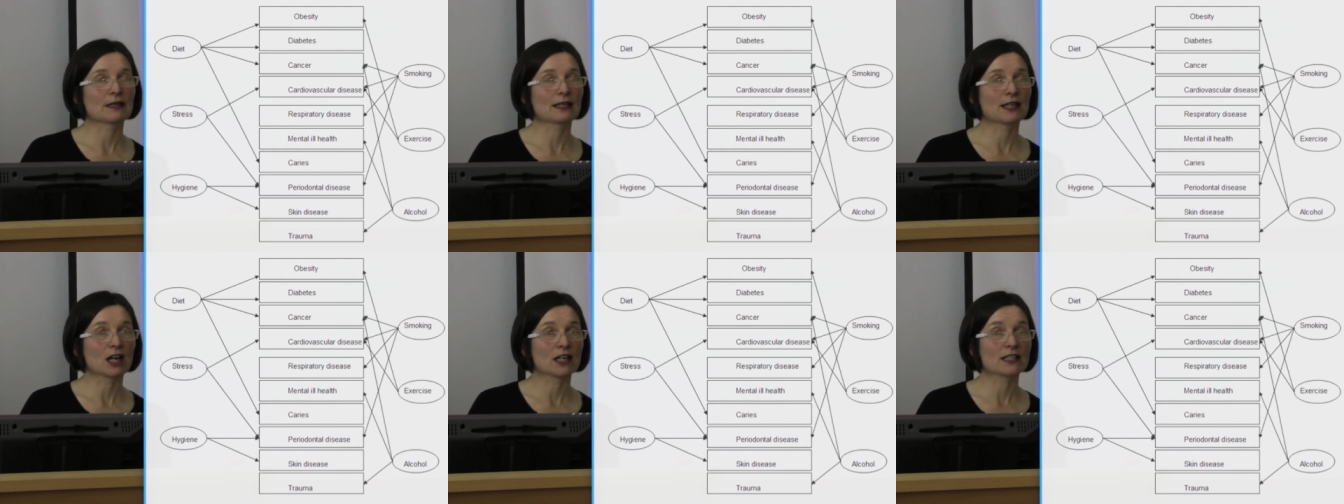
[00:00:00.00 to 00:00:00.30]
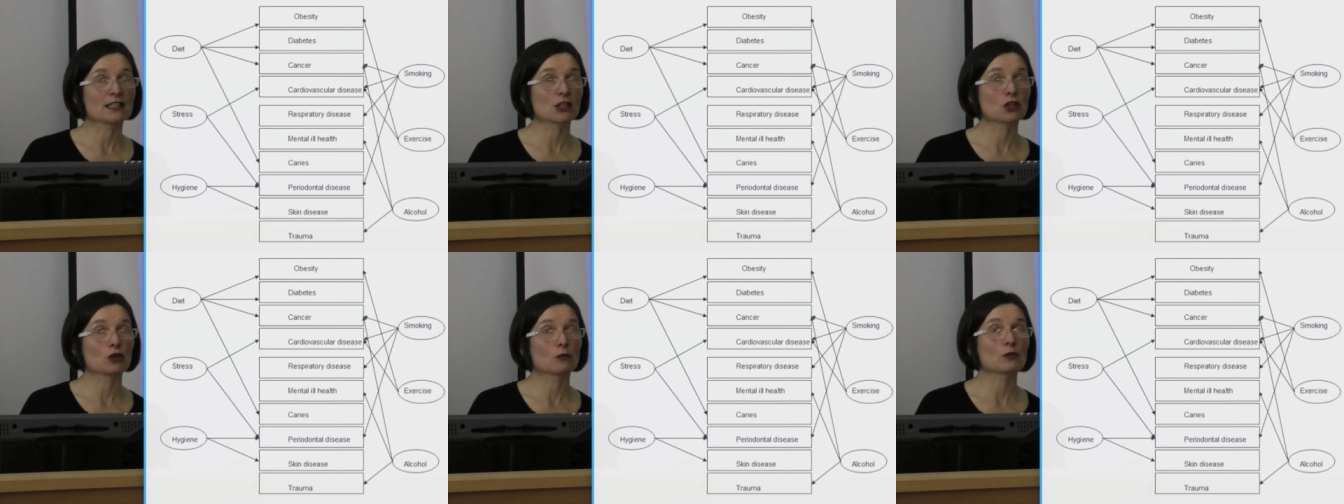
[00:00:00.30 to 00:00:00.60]
an
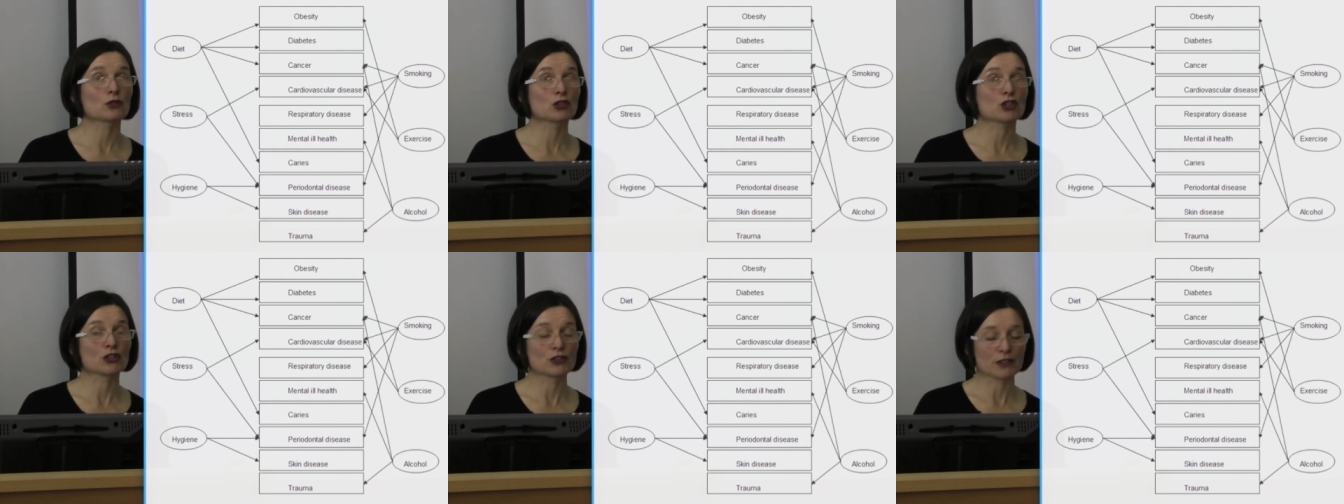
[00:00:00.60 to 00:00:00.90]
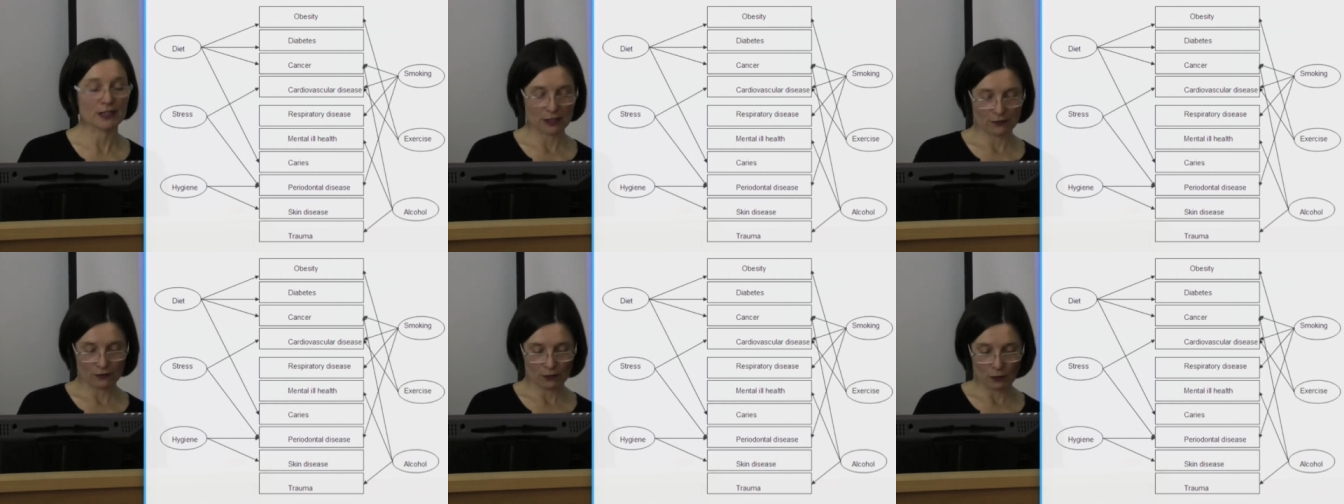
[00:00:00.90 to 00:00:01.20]
ideal
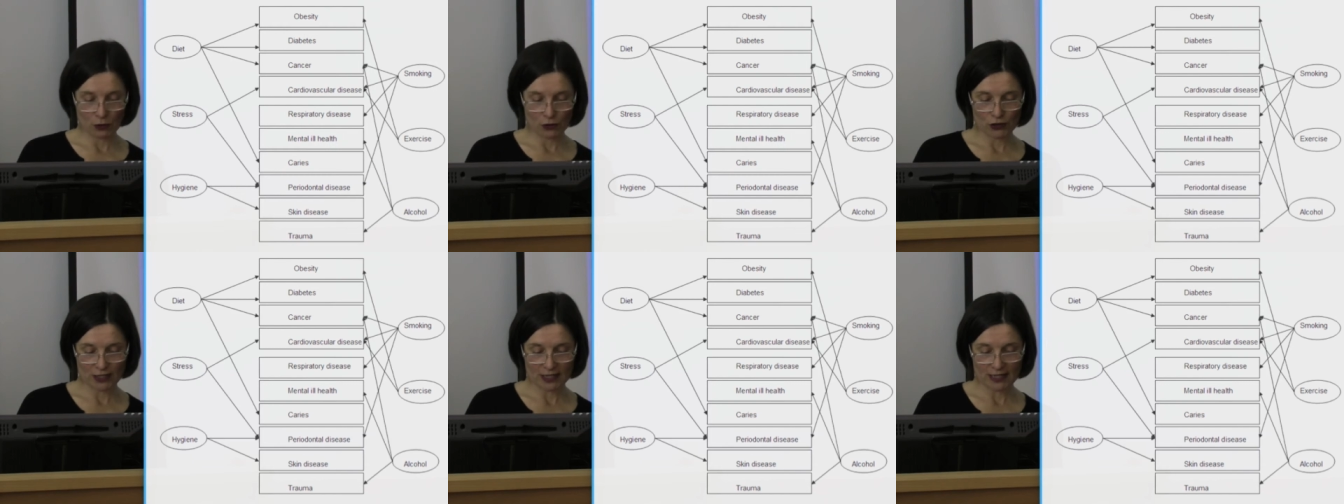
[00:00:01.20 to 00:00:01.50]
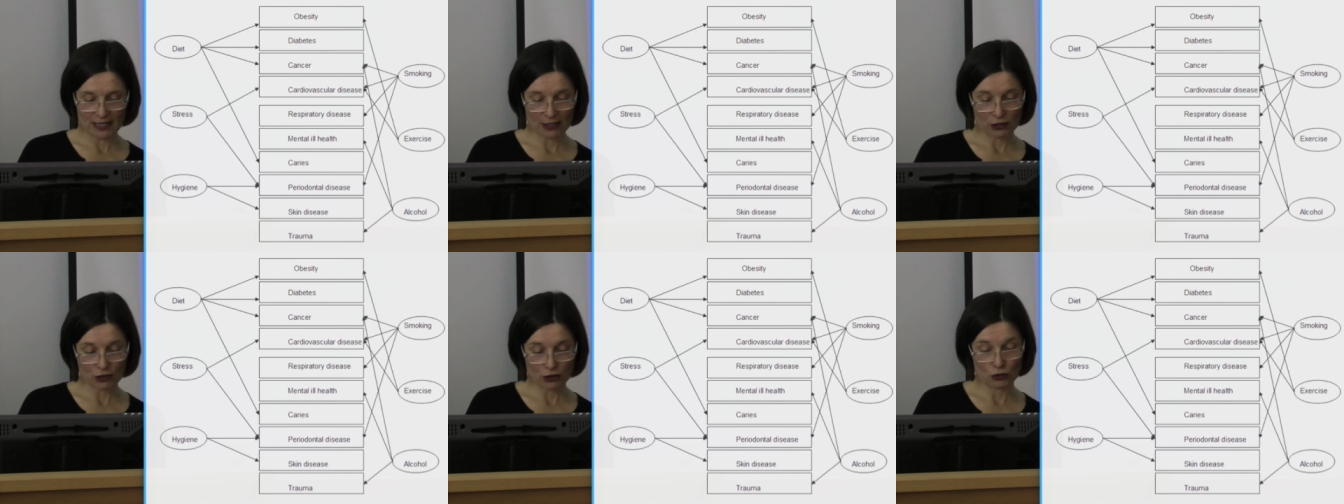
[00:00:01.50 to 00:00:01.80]
opportunity for
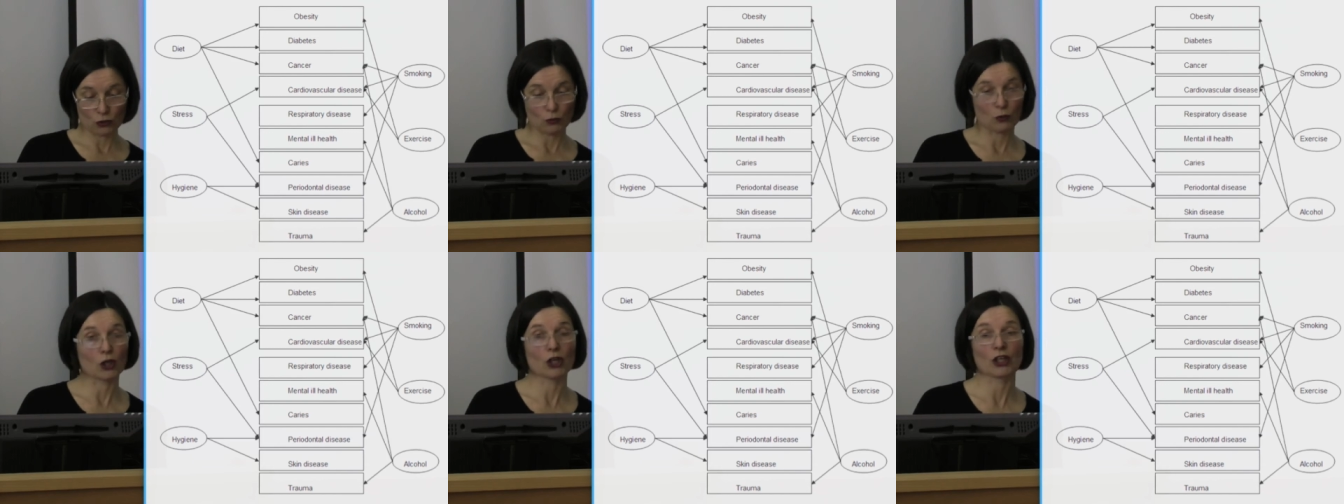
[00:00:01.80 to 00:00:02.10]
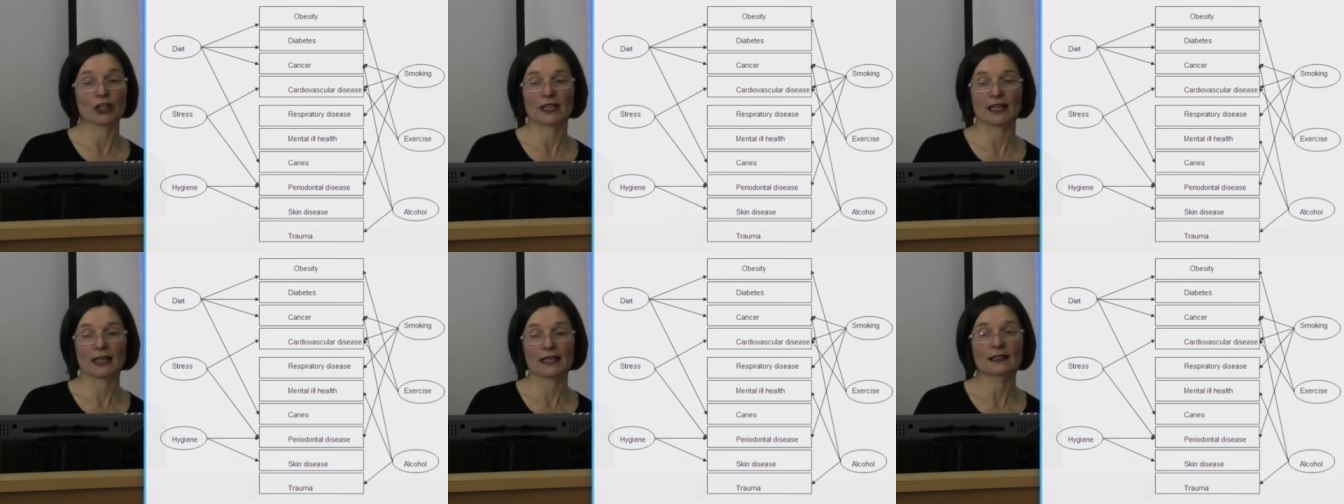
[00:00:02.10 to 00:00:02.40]
multi-sectoral
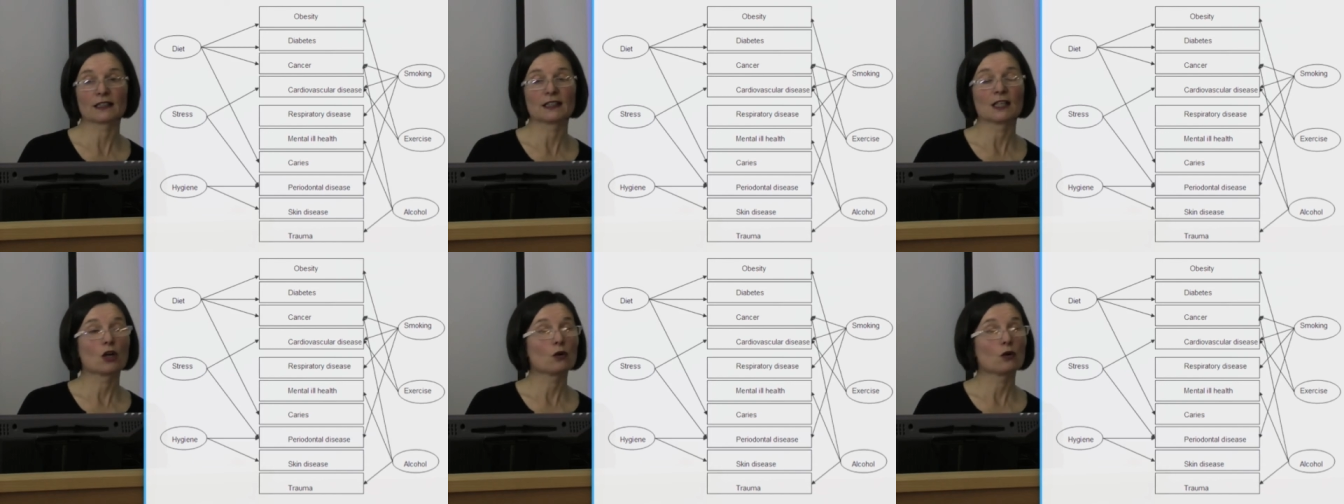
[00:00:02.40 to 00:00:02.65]
working